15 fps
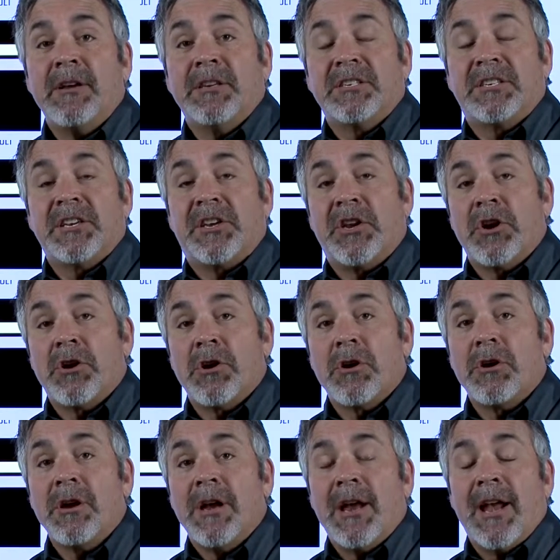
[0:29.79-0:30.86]

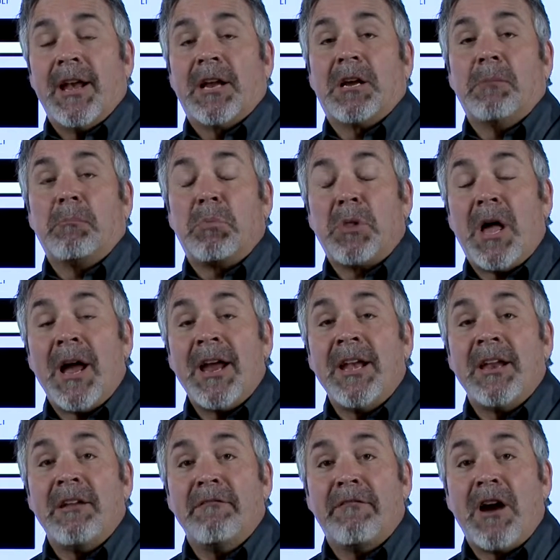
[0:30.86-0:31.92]
secure, and
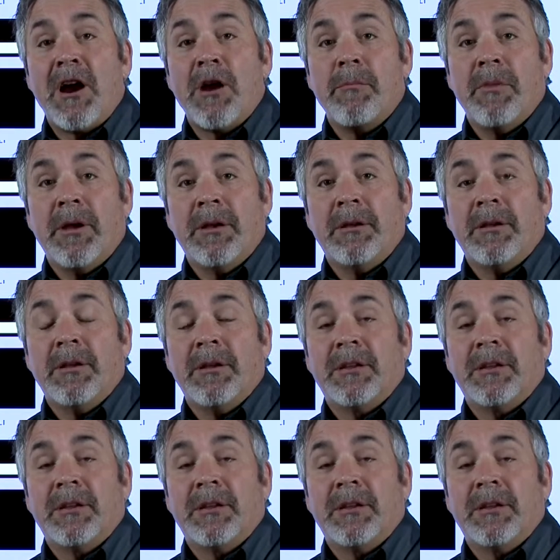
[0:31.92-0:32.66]
compliant environment,